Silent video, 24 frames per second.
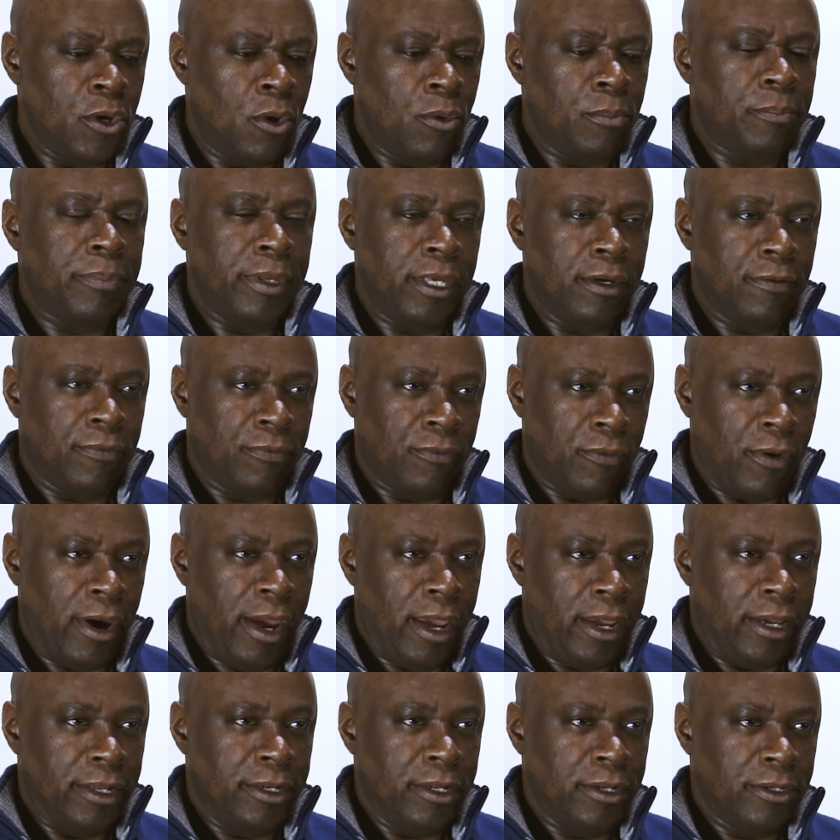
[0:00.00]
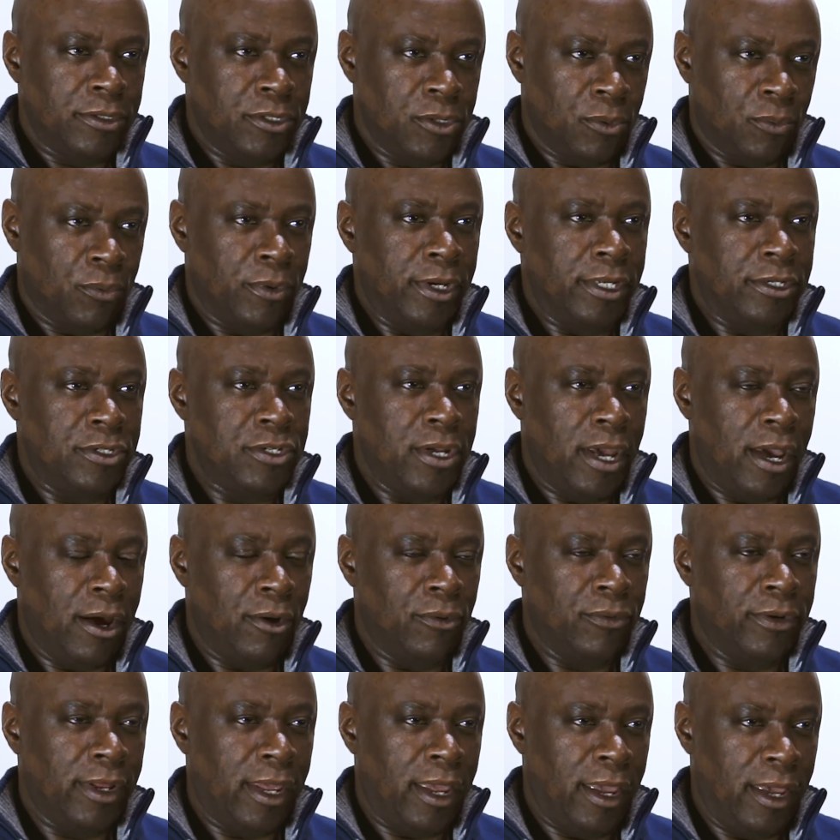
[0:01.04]
Don't be afraid to reach
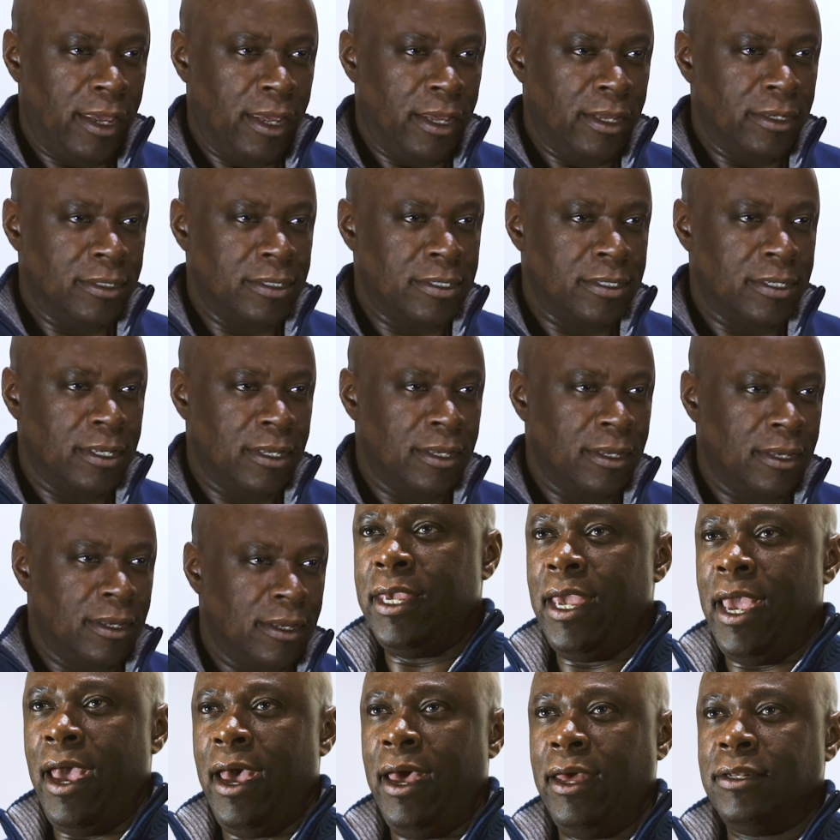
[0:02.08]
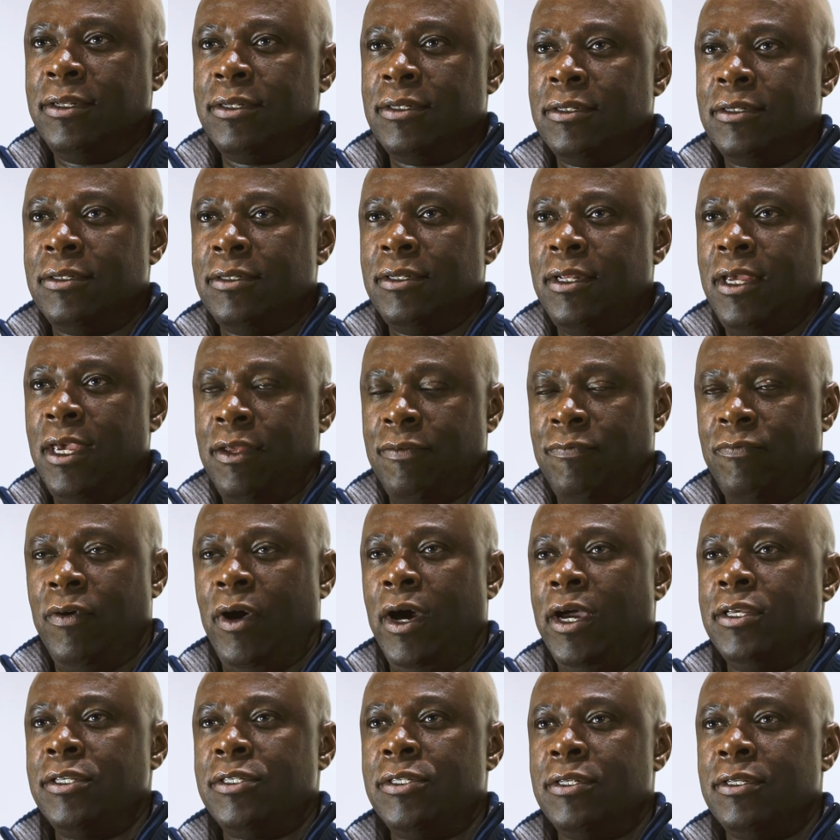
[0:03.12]
out and get
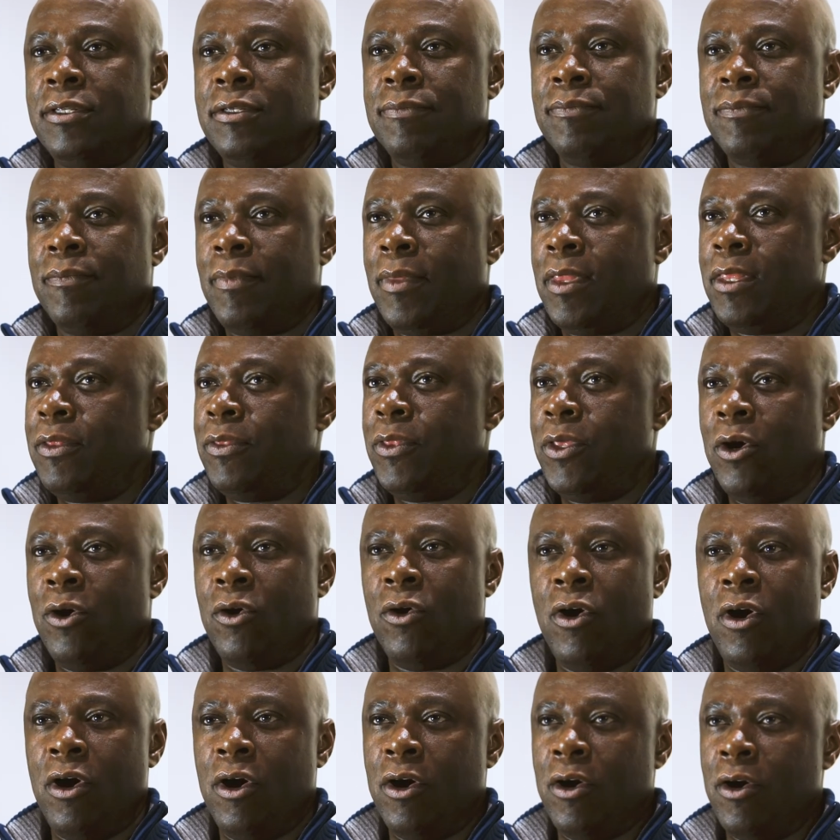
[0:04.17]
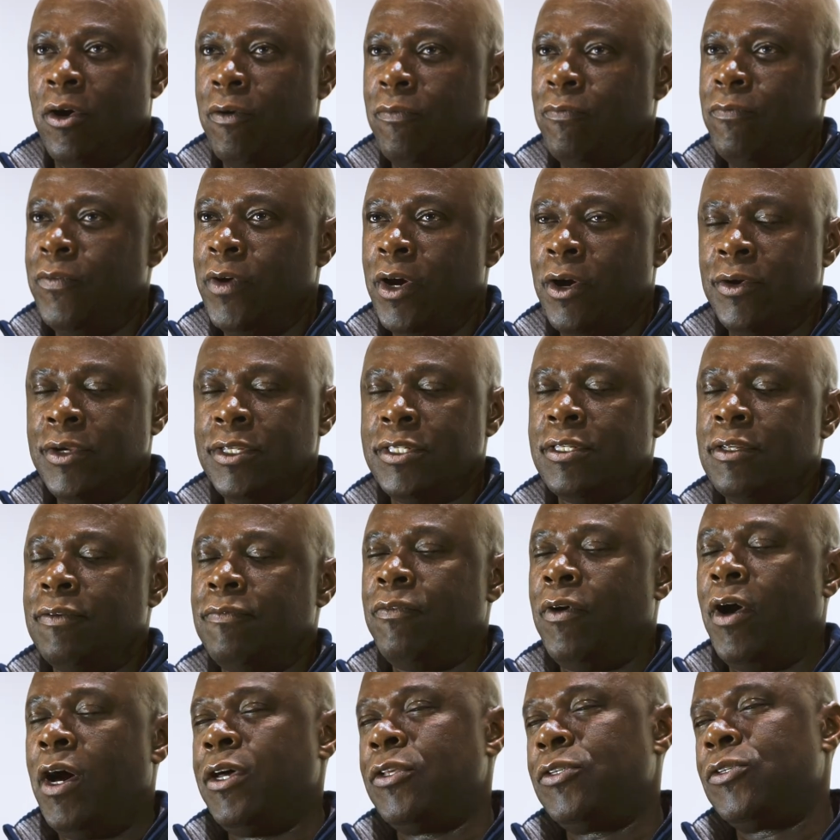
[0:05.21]
advice. There are various
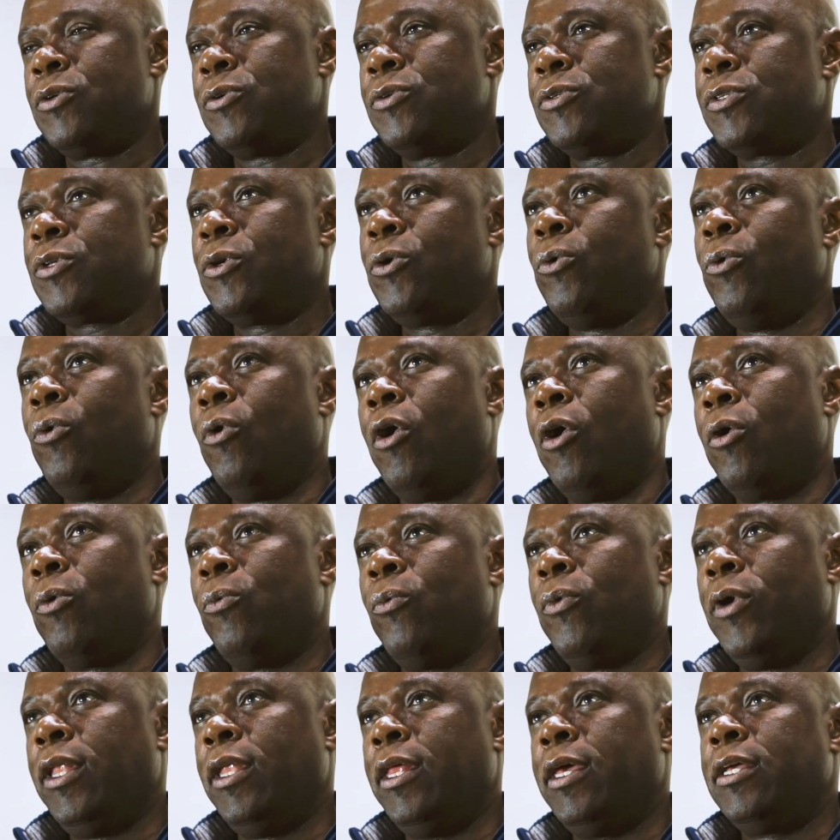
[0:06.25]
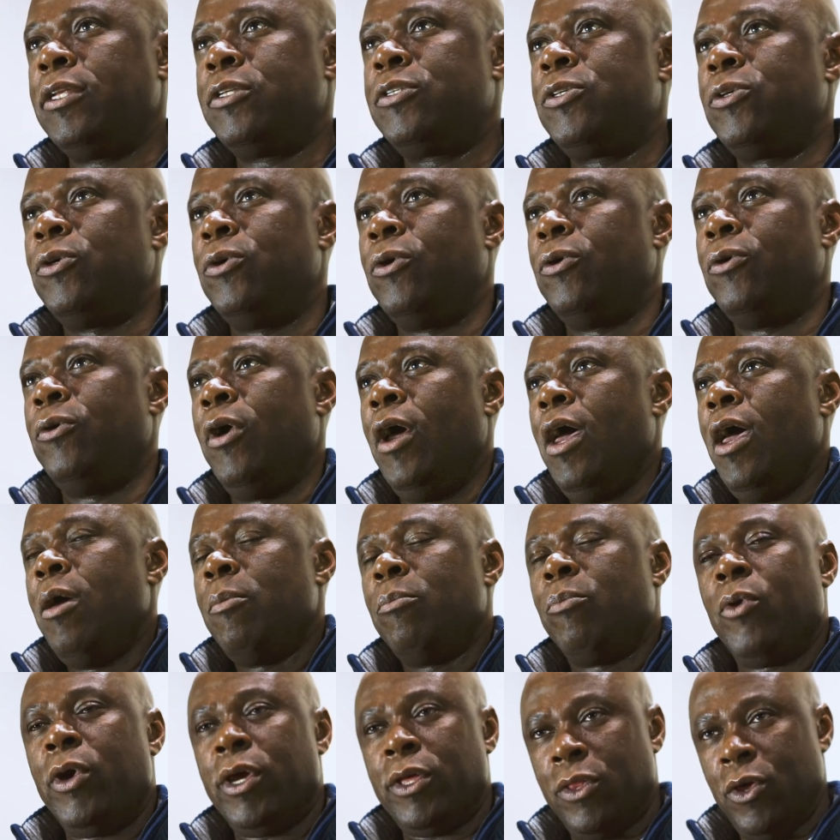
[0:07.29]
advisors who are willing to
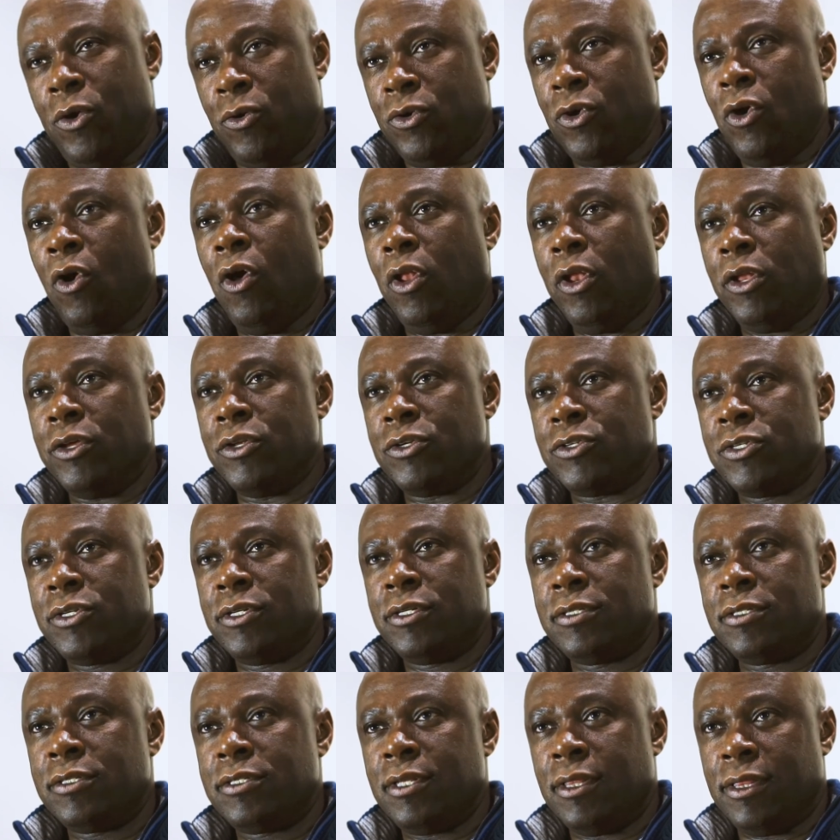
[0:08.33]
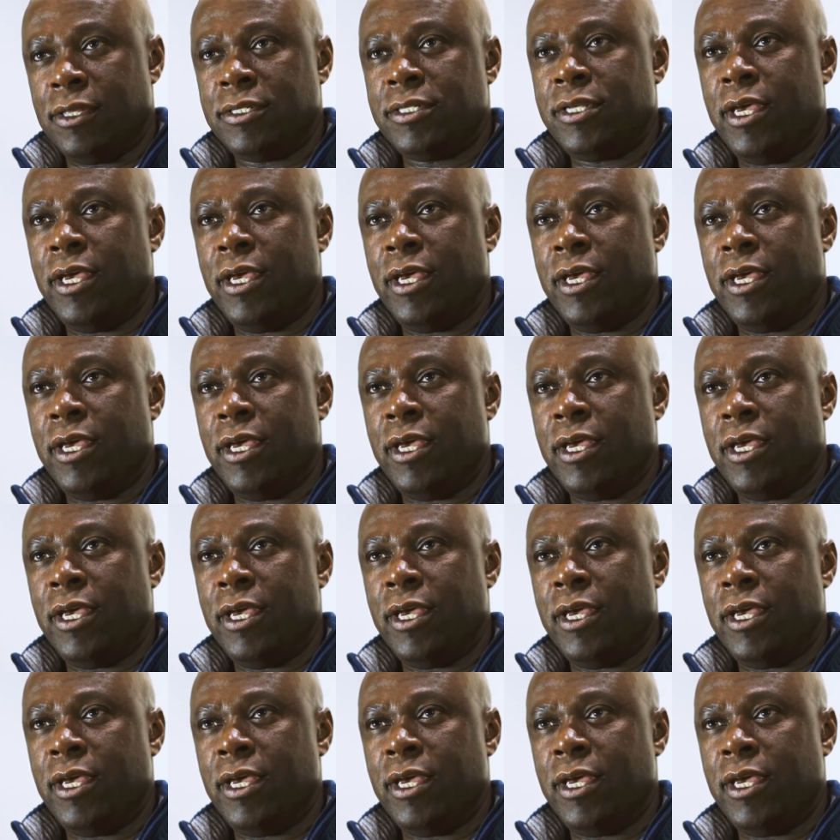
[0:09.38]
bring their knowledge to the